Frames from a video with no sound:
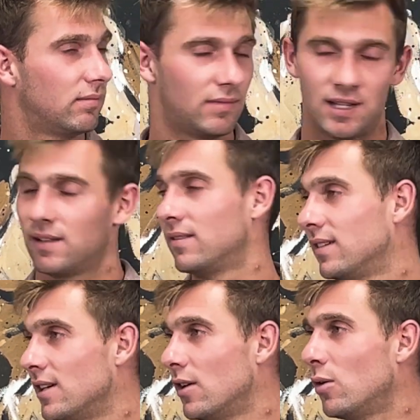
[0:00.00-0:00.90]
Yeah.
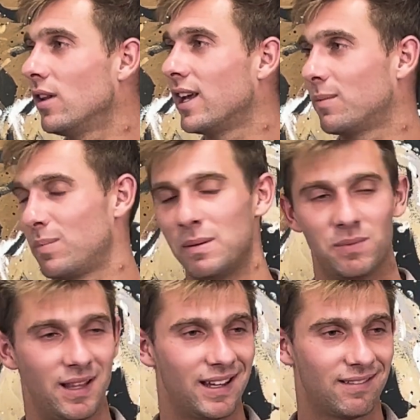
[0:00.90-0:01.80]
Or like
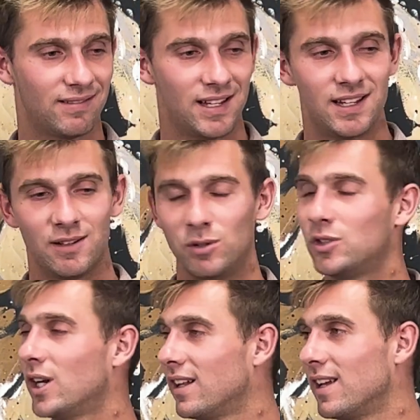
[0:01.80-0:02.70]
people like we'll
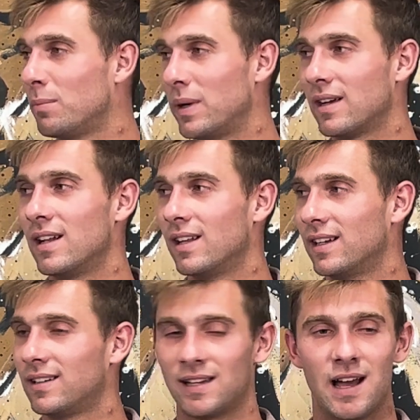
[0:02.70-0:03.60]
try to like pick on
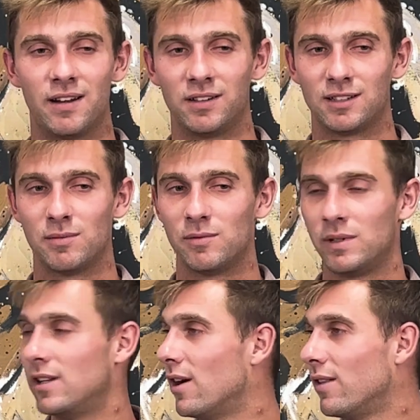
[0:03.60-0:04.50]
like Conor or someone
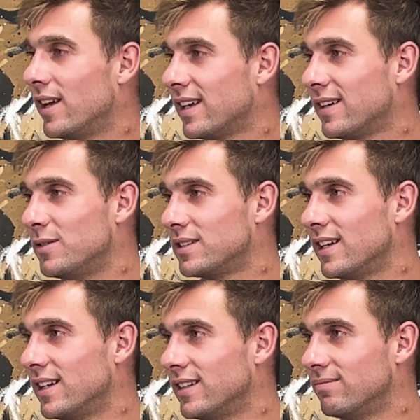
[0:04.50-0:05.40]
we know like who's
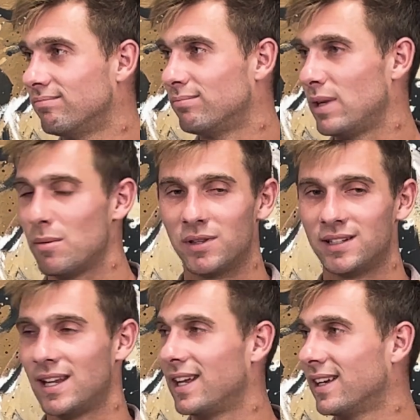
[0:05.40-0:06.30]
gonna be able to
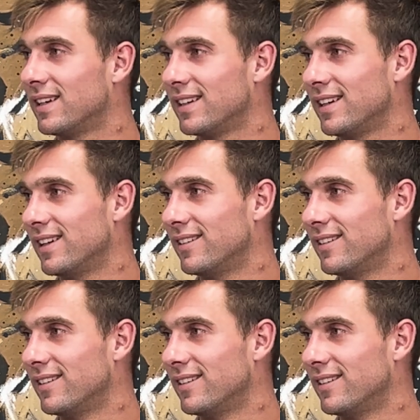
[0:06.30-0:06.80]
take it, you know.